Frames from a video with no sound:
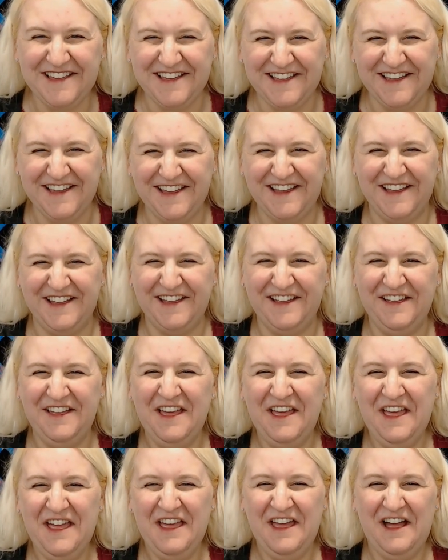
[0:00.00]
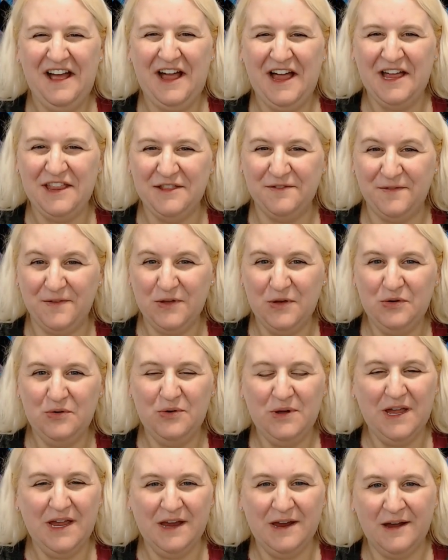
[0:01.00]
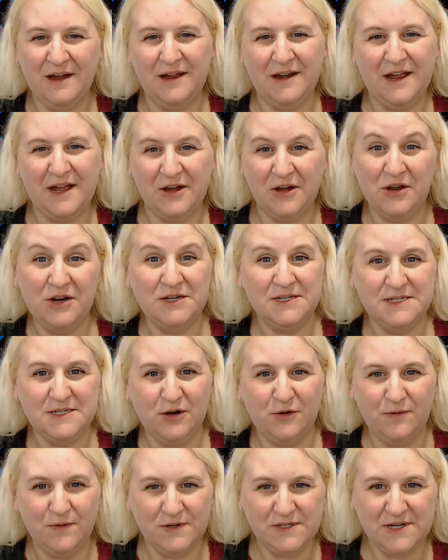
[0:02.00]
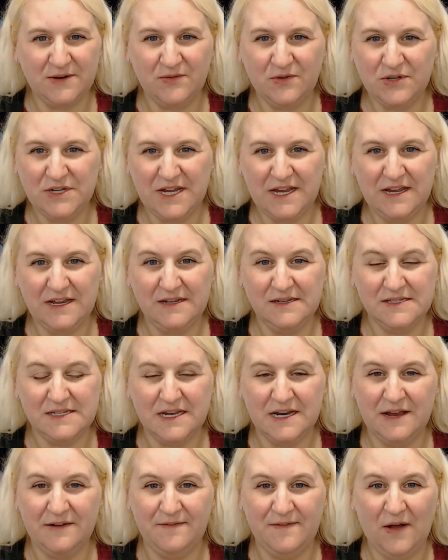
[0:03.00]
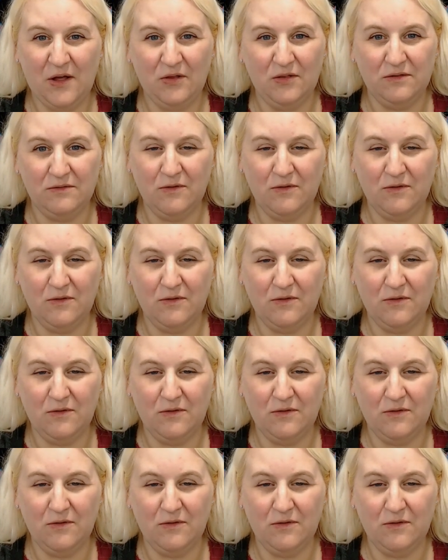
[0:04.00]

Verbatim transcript: I had the flu and I couldn't sew for several days and I felt